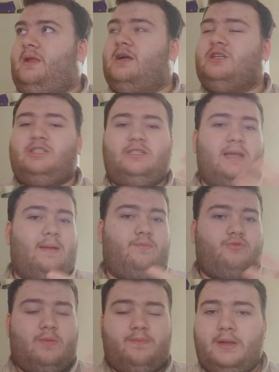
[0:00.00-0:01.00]
a
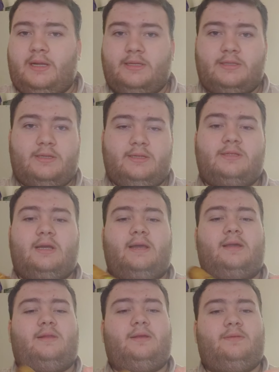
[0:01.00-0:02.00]
separate beast
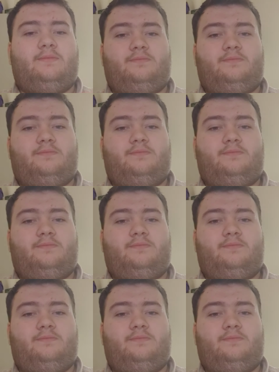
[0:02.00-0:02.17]
entirely.